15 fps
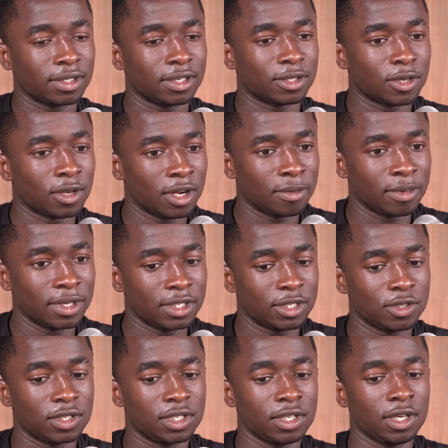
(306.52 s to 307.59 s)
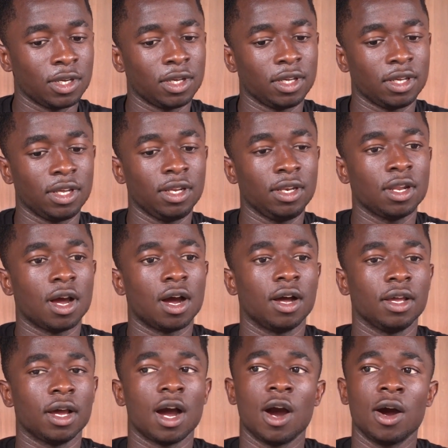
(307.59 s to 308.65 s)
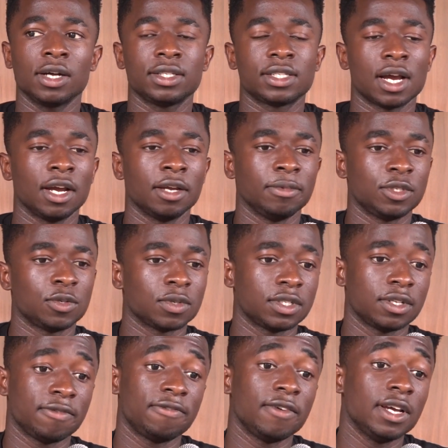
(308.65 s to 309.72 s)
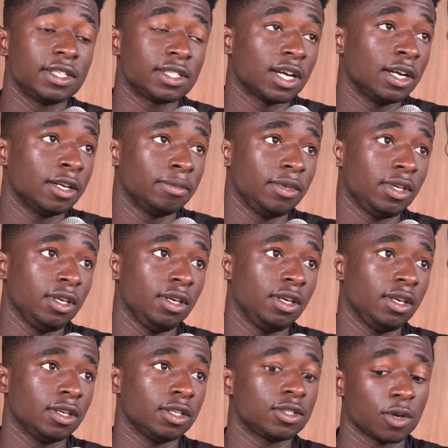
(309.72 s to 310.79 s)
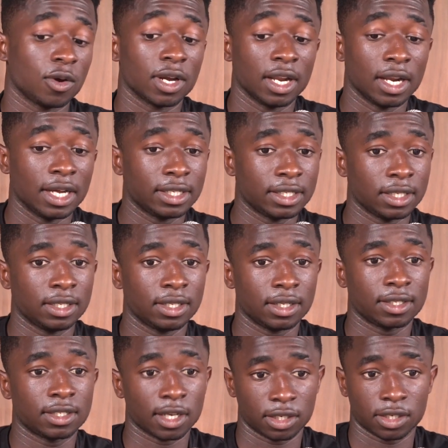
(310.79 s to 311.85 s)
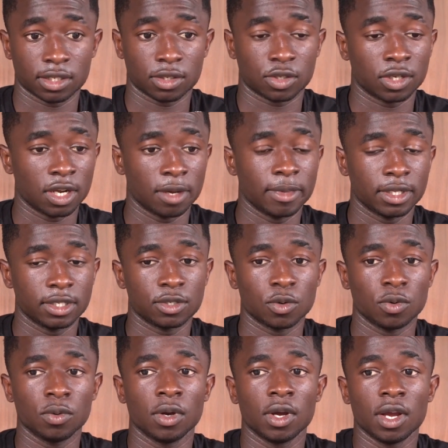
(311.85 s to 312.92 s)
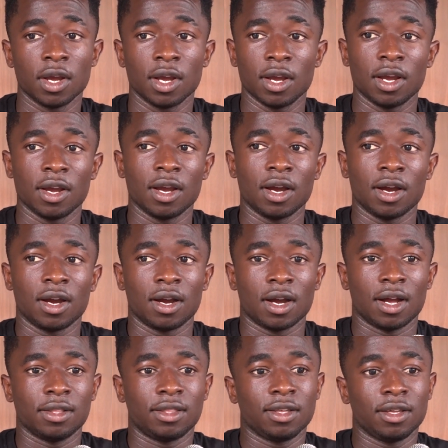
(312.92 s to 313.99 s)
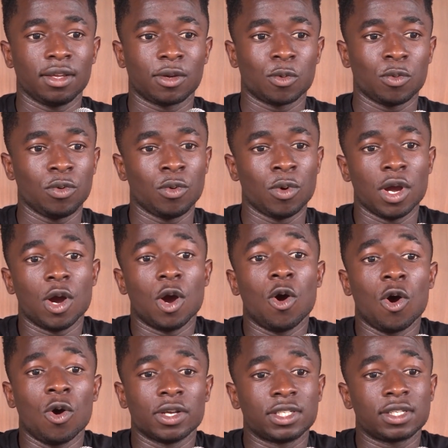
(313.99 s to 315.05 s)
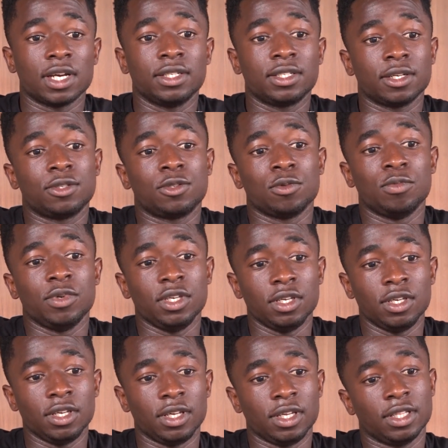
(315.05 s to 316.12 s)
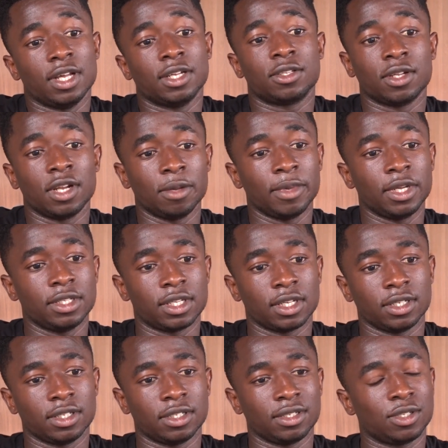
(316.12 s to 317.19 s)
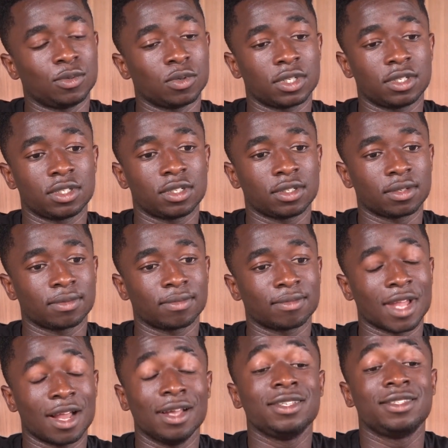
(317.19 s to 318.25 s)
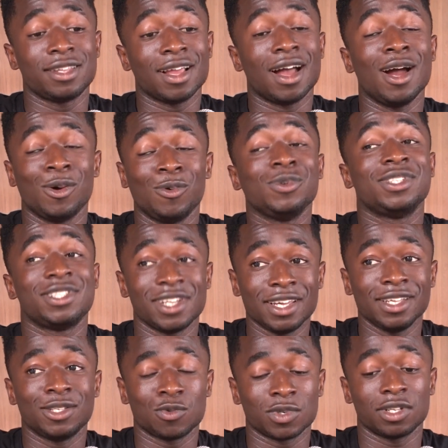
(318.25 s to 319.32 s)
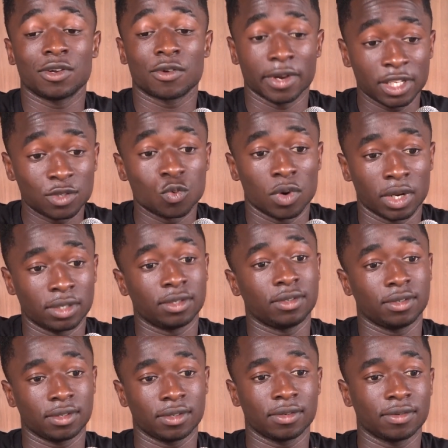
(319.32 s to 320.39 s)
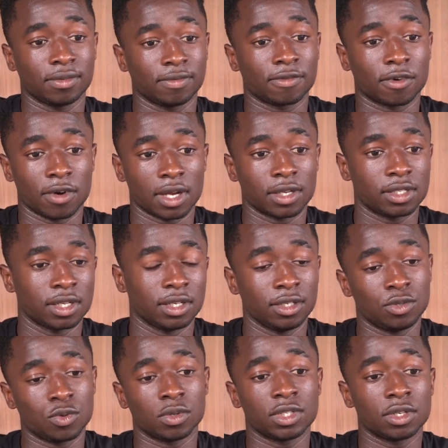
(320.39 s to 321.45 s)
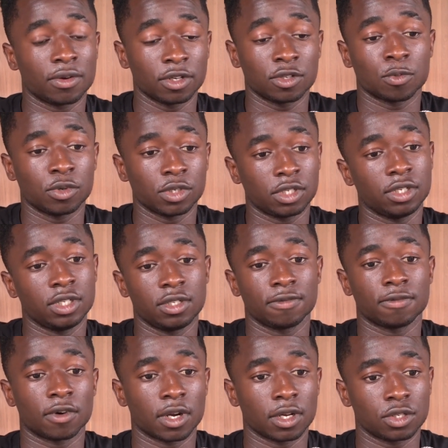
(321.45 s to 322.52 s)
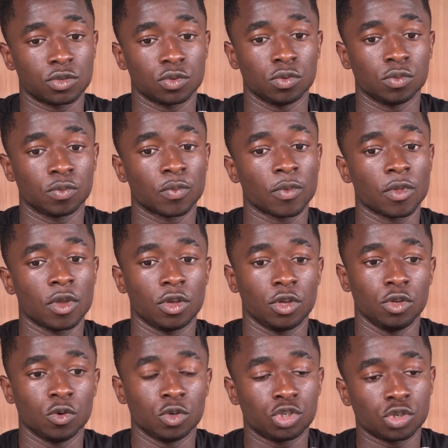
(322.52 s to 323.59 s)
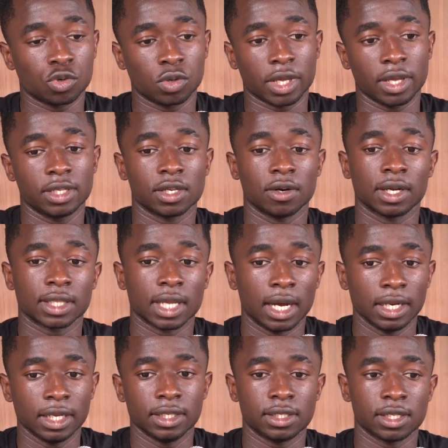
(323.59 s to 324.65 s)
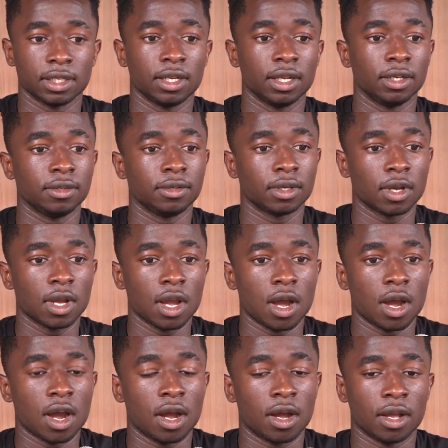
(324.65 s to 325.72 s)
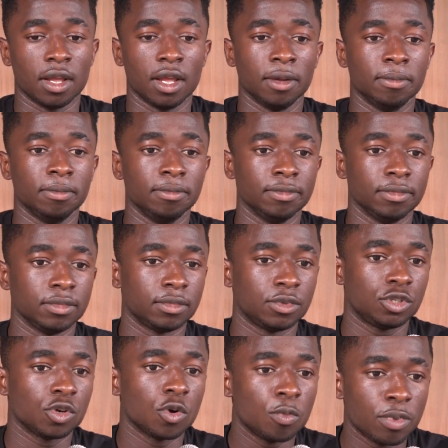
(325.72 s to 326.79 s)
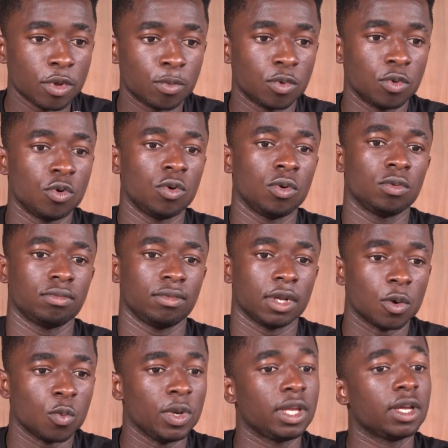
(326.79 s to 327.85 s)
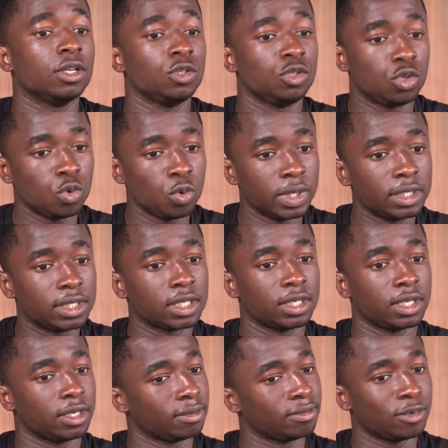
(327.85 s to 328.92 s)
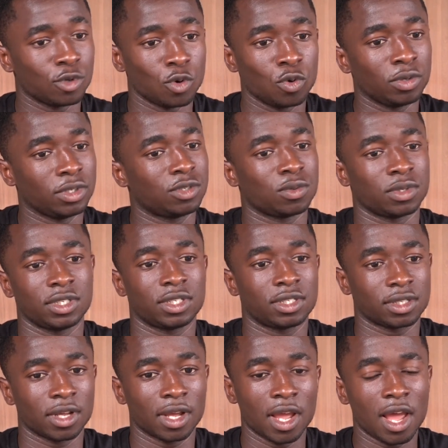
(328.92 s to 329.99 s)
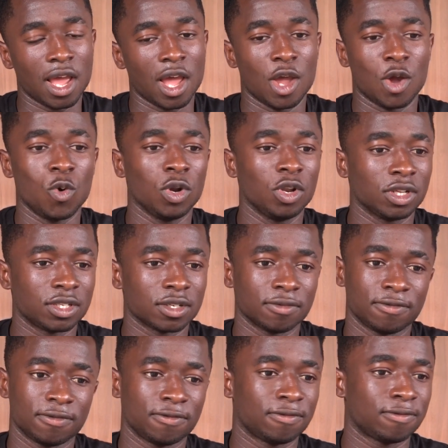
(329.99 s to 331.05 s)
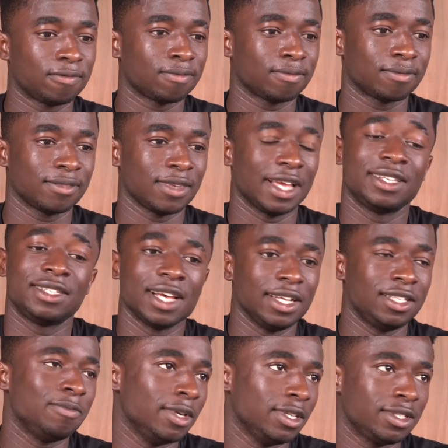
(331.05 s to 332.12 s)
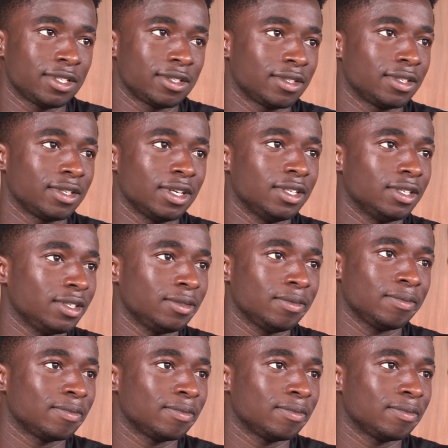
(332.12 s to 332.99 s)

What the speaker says: tournament, you see, in our time, it was the first time he is organizing such tournament. So I think we were all excited to be in that tournament, and it was, I would say, it was a great one for us, and it was a great opportunity for us to, showcase our talent and then show people that we can do it, and then so it was a whole lot of excitement, and then.